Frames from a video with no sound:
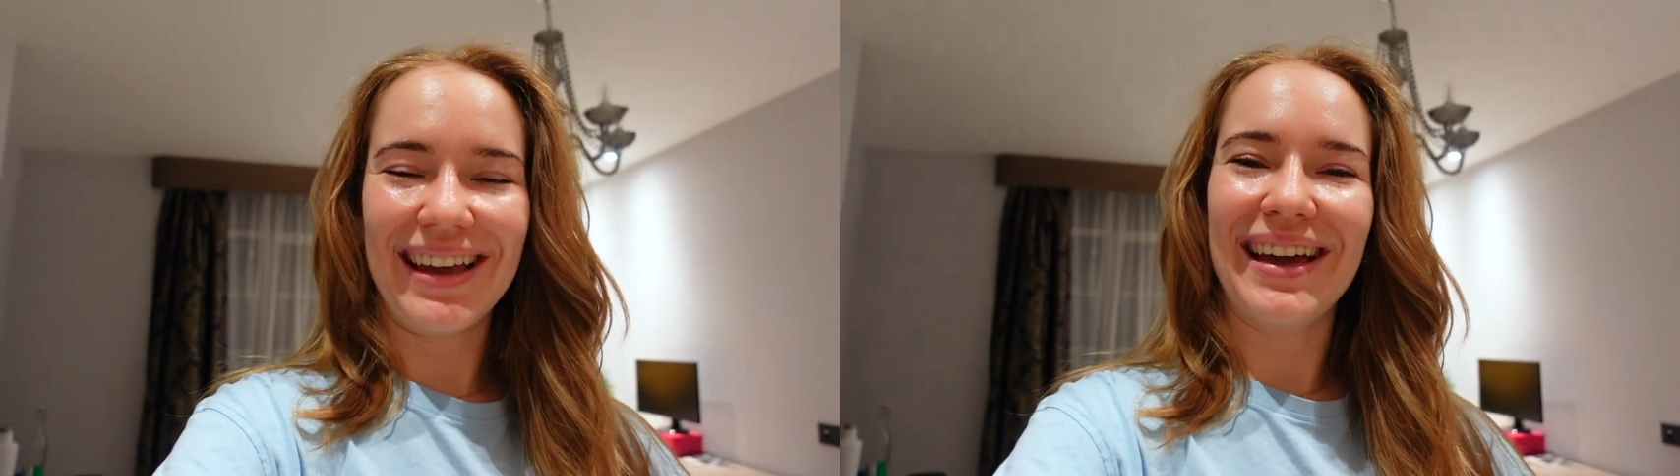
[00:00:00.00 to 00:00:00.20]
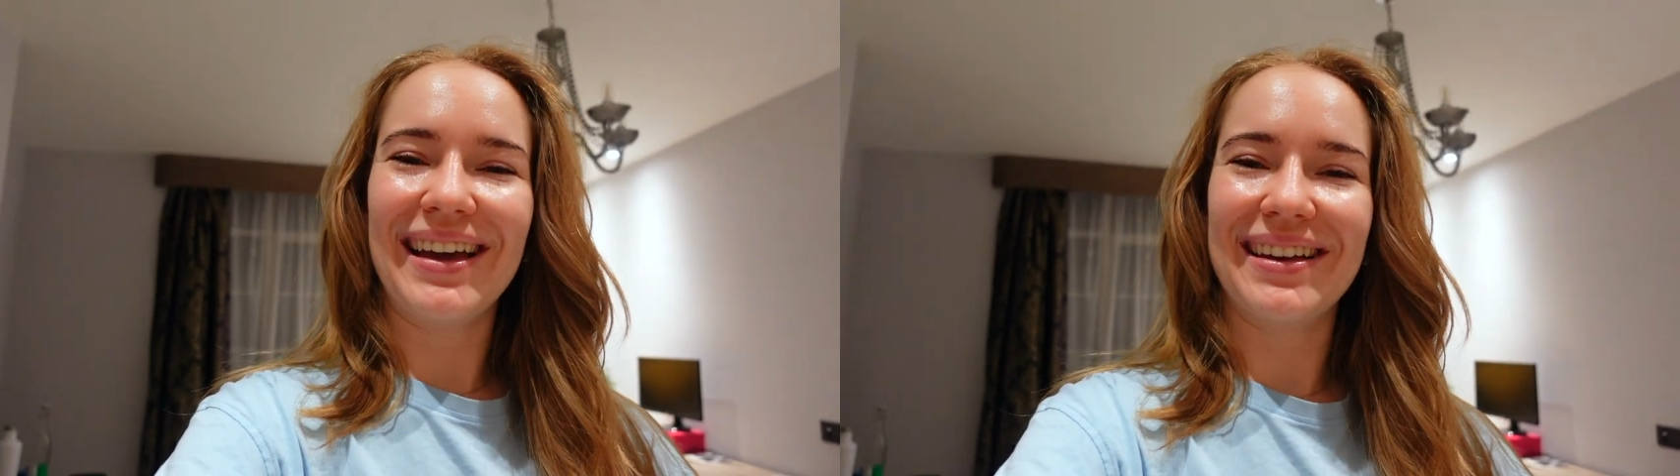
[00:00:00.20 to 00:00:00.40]

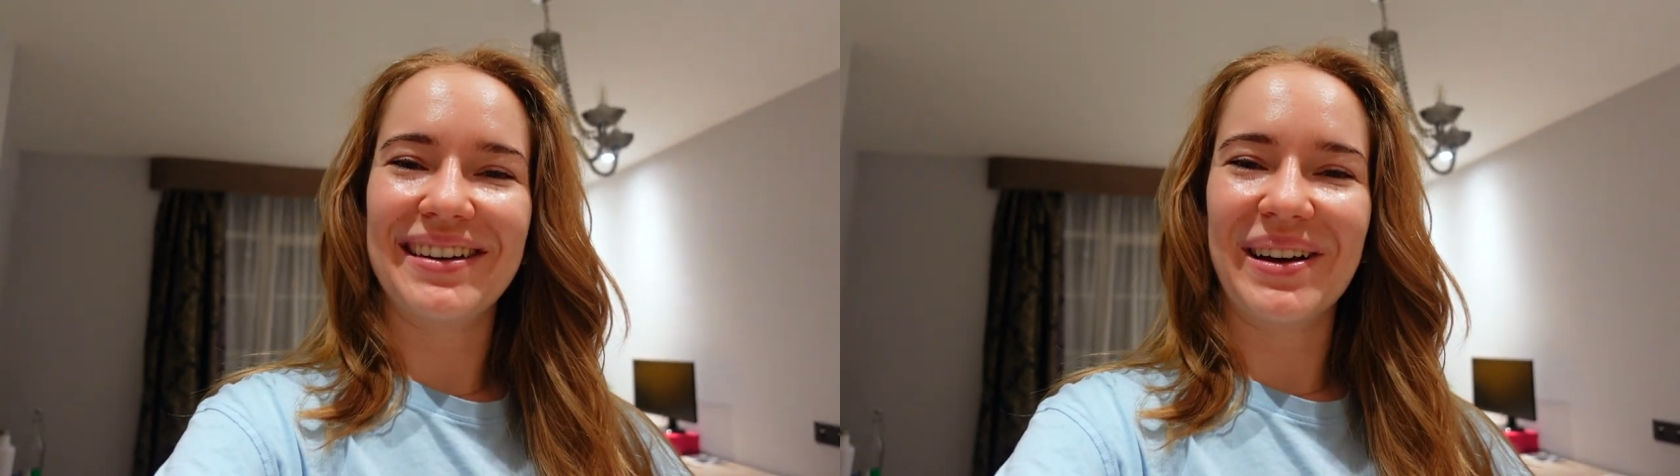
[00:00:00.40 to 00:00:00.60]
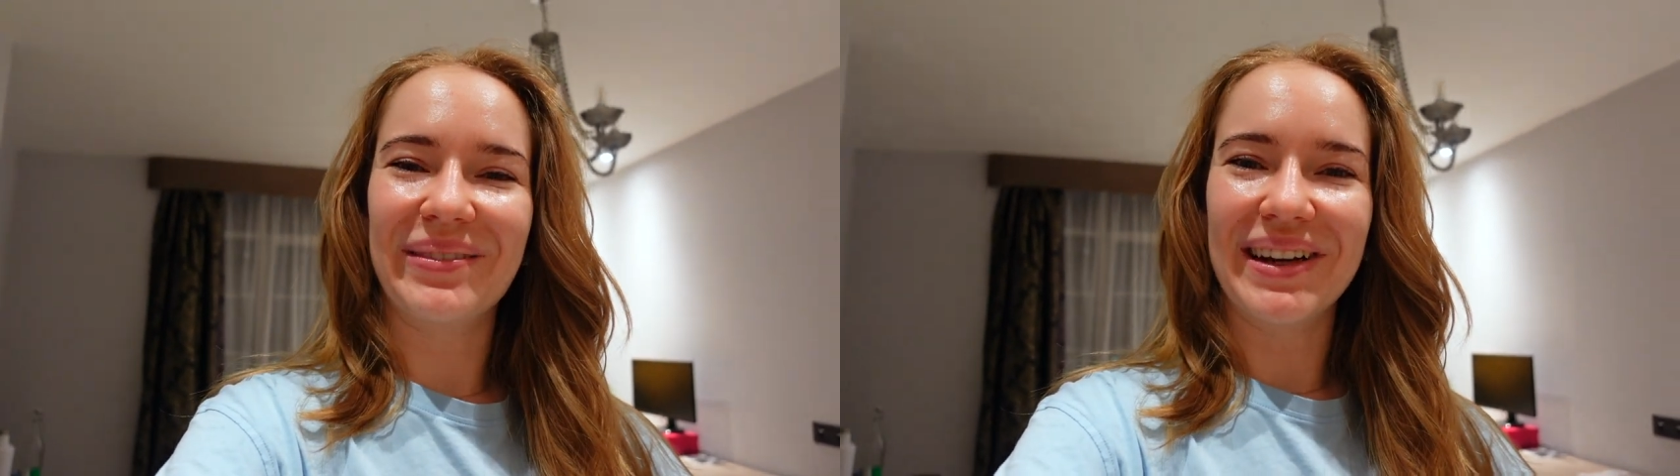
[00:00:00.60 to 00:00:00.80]

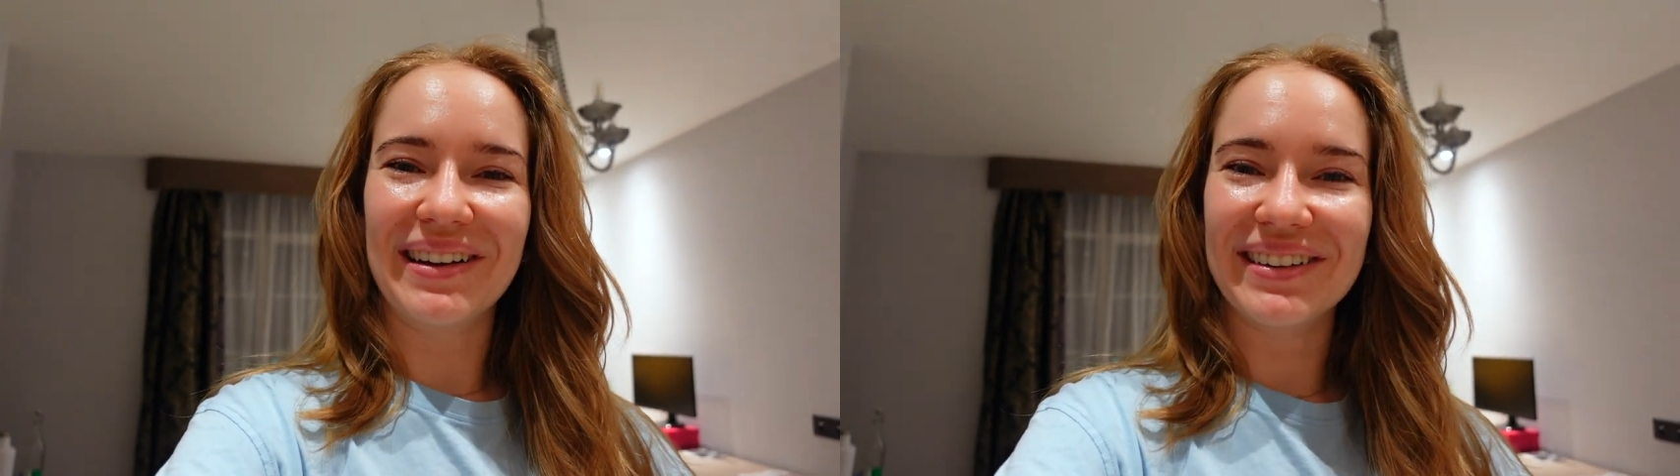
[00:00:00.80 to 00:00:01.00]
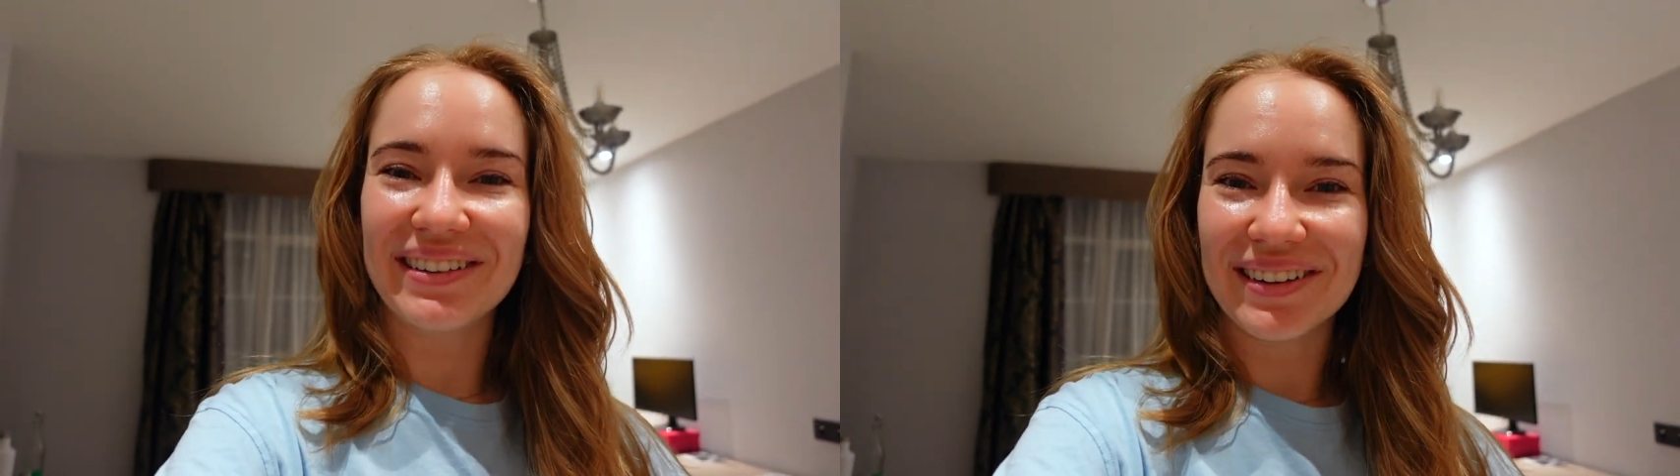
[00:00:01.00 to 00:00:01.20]
and coming
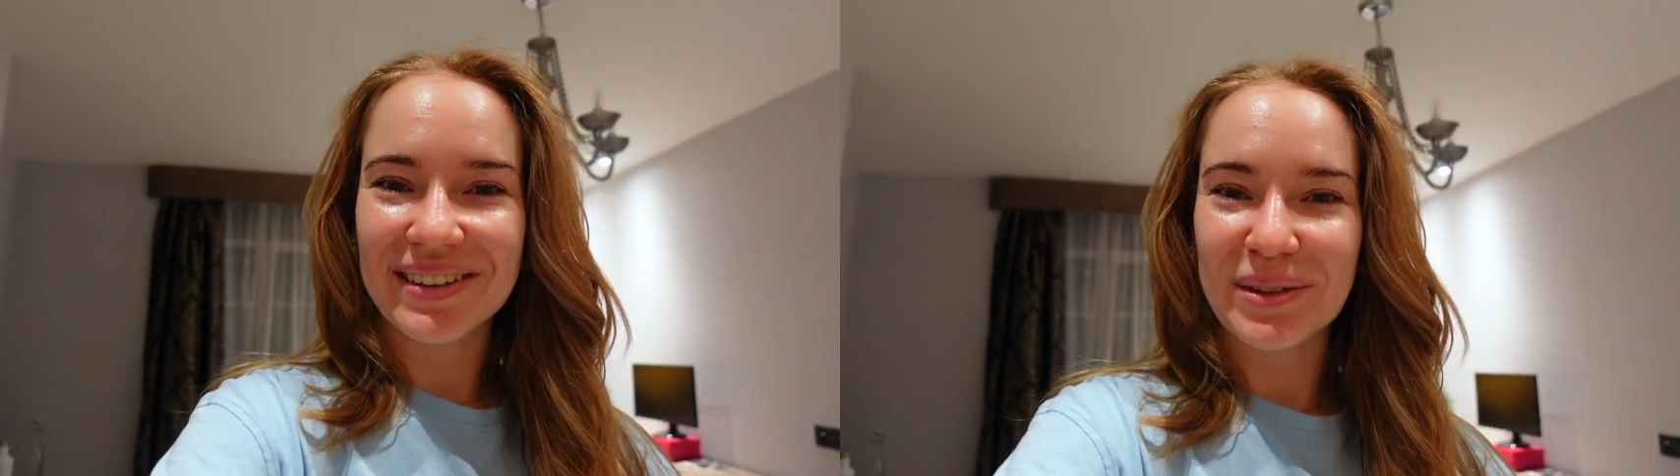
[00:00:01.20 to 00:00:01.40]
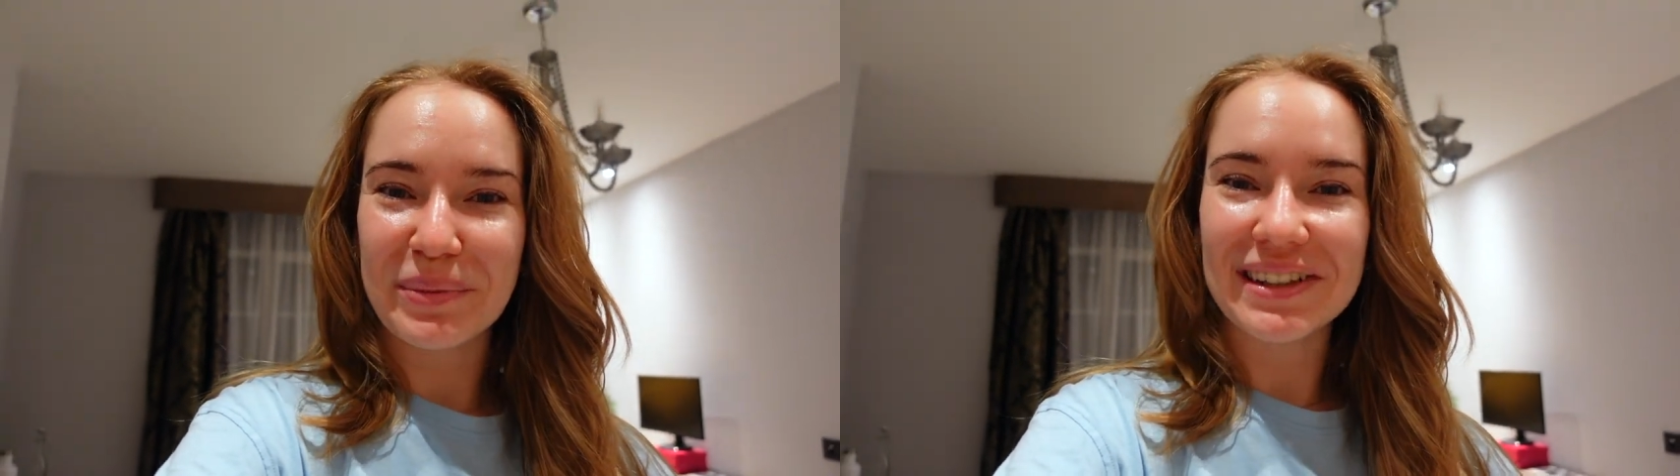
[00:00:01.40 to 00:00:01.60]
along
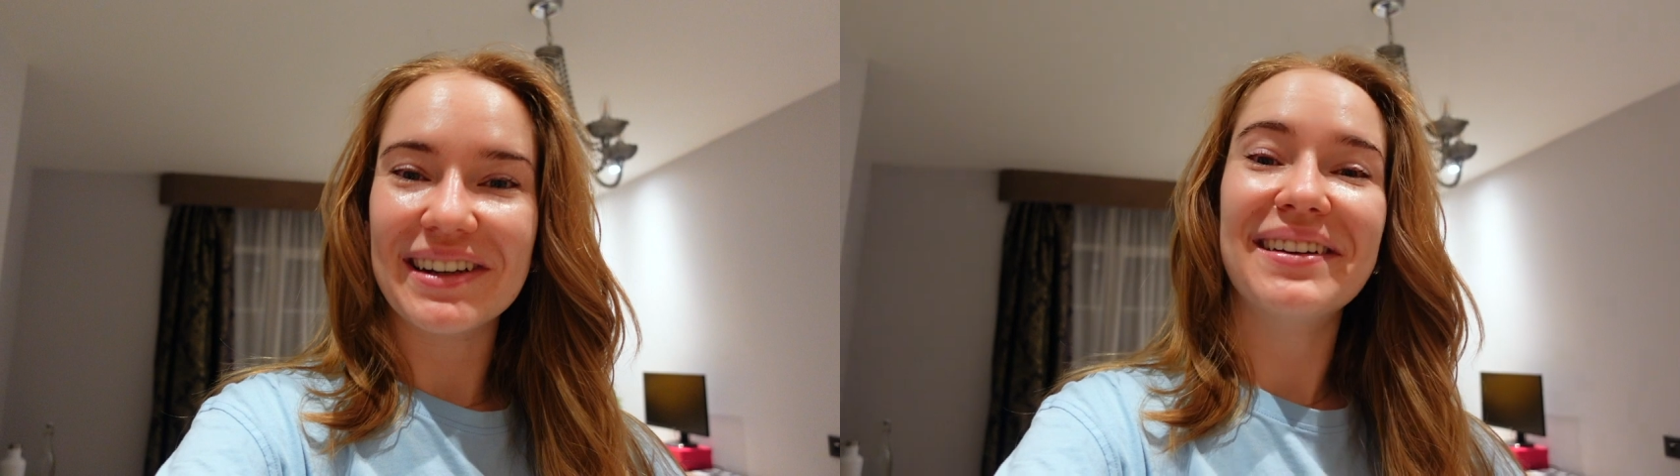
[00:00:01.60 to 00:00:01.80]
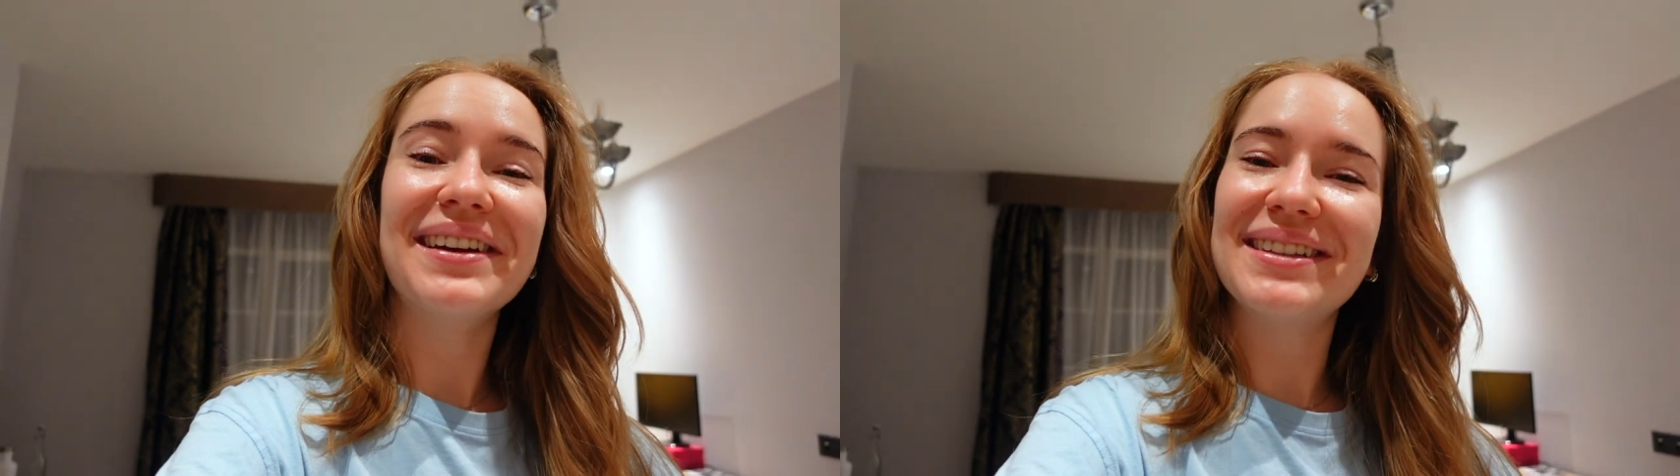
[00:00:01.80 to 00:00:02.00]
to my day
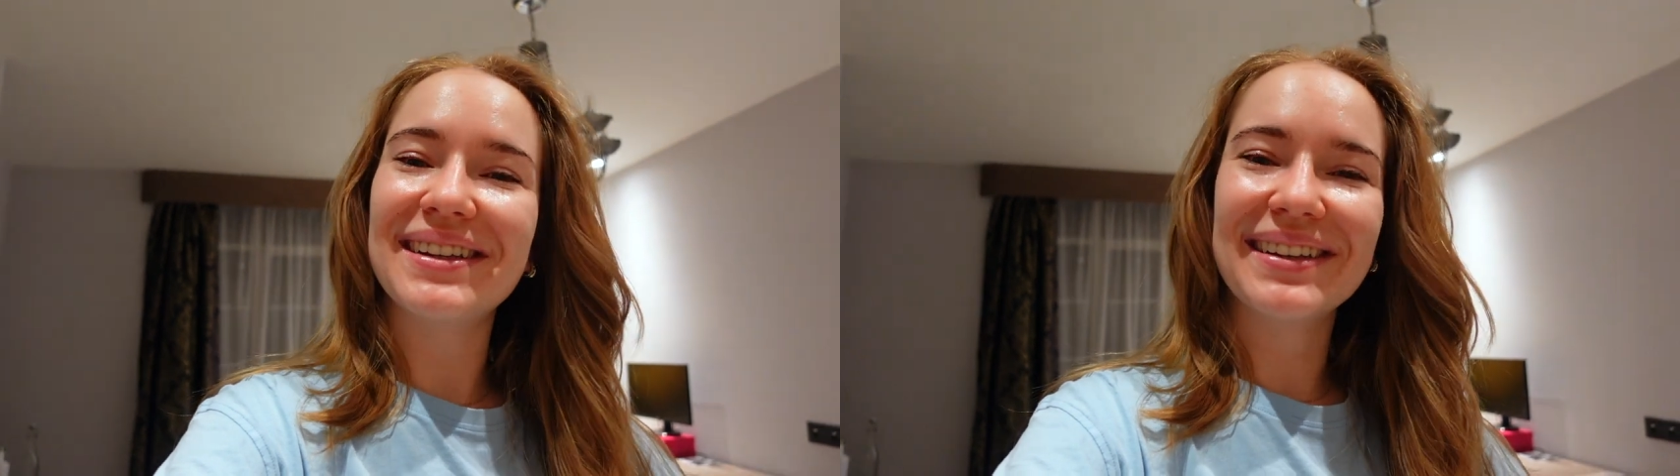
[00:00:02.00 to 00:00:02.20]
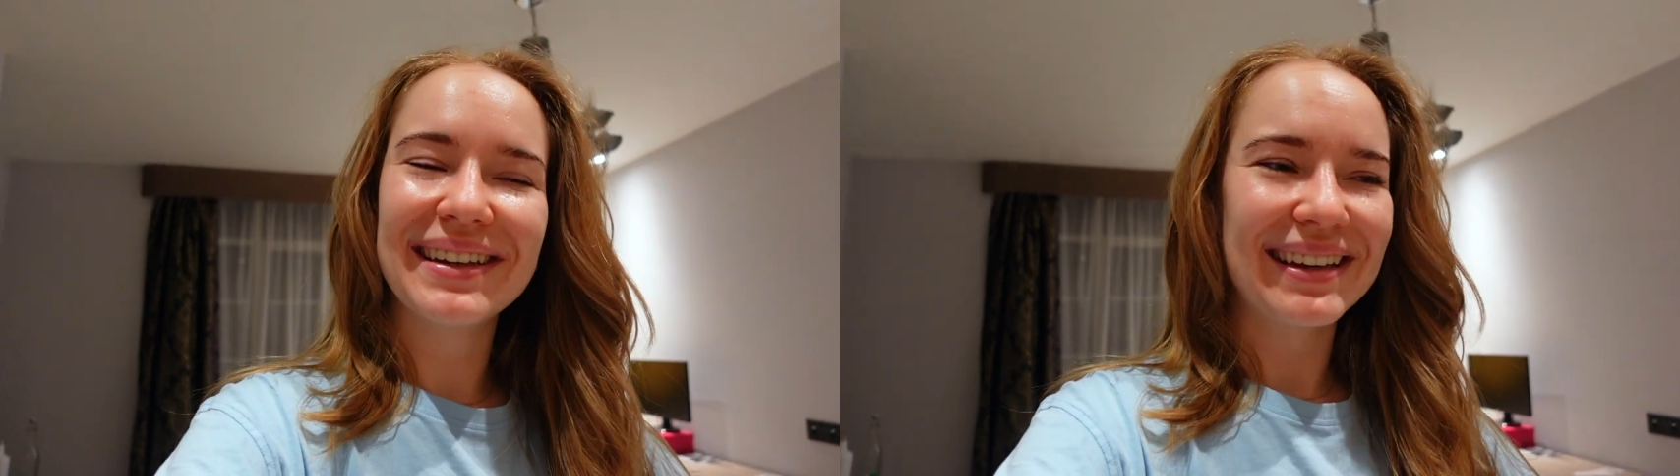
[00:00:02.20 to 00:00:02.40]
in
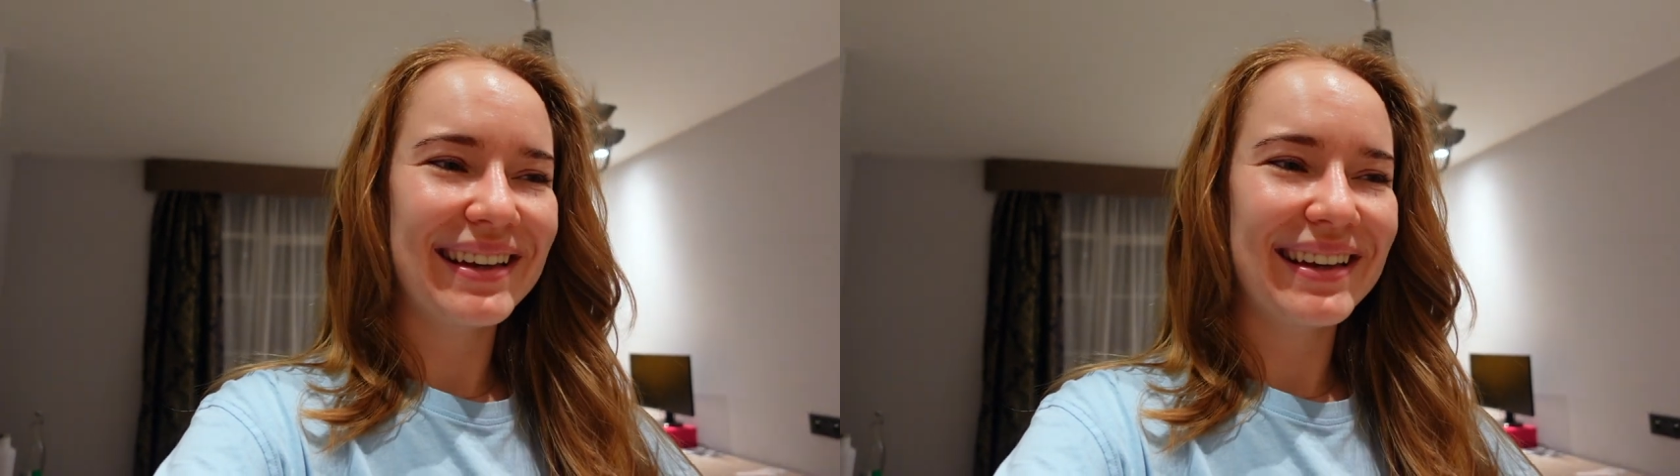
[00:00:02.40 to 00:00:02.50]
London,